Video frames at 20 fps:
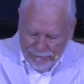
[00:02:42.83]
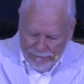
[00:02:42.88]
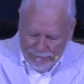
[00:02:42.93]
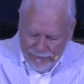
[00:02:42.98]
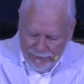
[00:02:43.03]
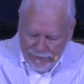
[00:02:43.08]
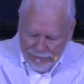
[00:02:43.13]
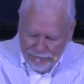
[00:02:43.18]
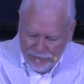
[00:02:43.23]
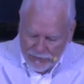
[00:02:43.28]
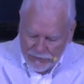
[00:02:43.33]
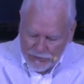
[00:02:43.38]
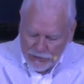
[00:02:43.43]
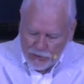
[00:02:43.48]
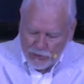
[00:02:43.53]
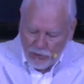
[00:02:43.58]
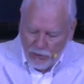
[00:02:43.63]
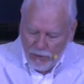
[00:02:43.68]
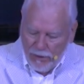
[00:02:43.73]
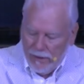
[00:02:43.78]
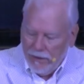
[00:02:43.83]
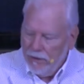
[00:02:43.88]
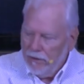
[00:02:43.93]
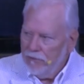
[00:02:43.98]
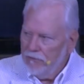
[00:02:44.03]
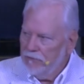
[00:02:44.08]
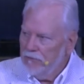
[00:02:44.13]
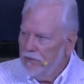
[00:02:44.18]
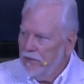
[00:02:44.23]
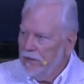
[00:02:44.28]
in verse
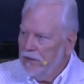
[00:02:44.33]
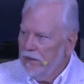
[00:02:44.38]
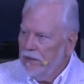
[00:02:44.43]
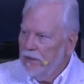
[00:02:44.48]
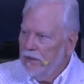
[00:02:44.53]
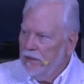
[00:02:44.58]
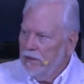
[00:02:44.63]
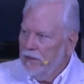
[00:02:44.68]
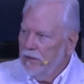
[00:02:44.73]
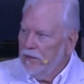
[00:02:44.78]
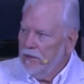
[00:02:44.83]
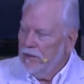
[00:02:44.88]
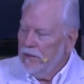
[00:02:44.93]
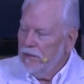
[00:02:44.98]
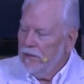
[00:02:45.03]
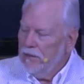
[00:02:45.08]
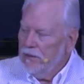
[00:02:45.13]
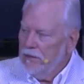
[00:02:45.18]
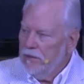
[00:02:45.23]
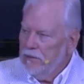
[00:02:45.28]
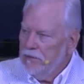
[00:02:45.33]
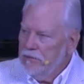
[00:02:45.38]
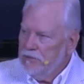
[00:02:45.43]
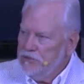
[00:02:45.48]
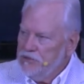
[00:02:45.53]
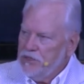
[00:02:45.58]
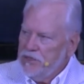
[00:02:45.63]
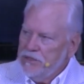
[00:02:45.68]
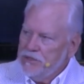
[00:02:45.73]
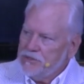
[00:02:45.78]
12,
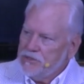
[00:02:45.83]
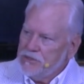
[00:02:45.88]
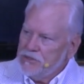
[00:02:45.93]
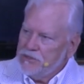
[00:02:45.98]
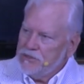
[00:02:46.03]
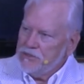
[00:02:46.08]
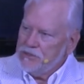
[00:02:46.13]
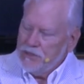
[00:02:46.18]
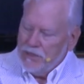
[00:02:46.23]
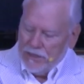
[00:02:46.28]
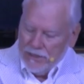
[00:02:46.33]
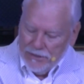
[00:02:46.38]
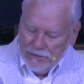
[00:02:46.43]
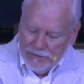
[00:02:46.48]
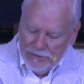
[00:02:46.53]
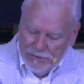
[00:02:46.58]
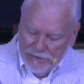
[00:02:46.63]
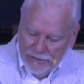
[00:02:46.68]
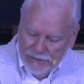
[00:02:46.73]
Jesus said